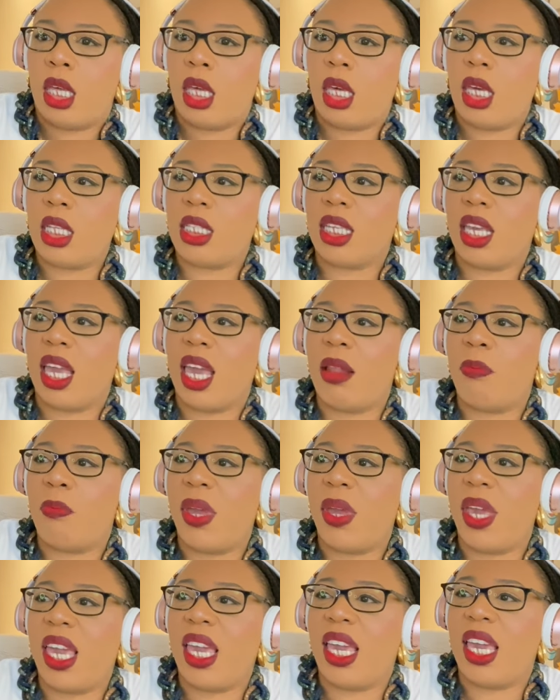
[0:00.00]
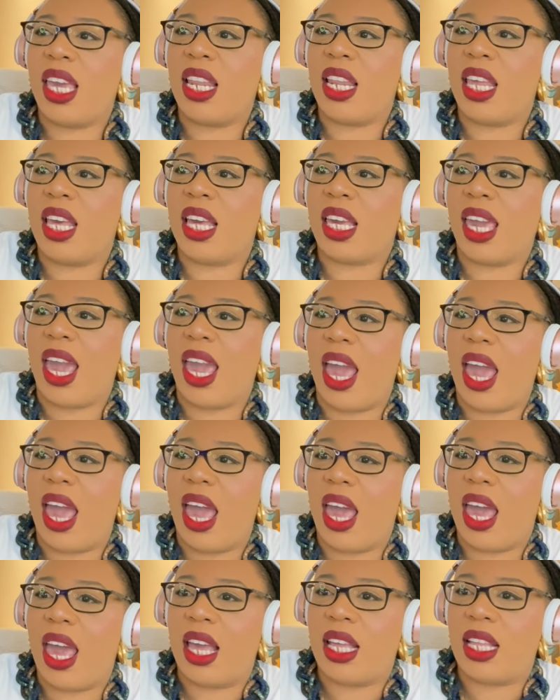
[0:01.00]
It can be in the
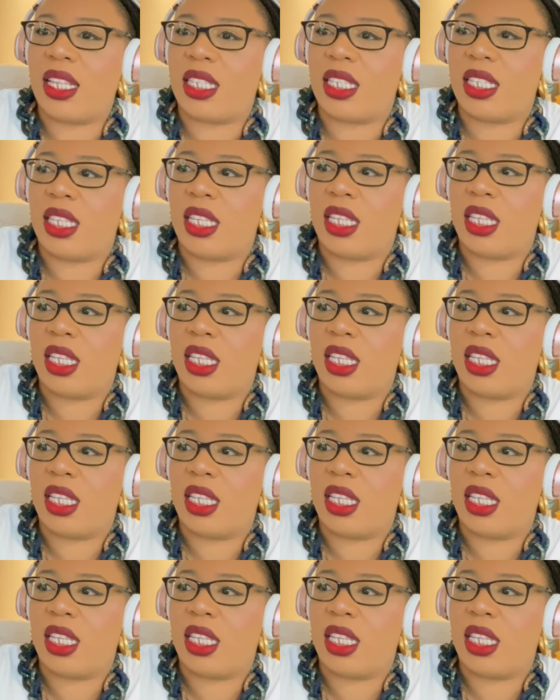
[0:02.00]
cat!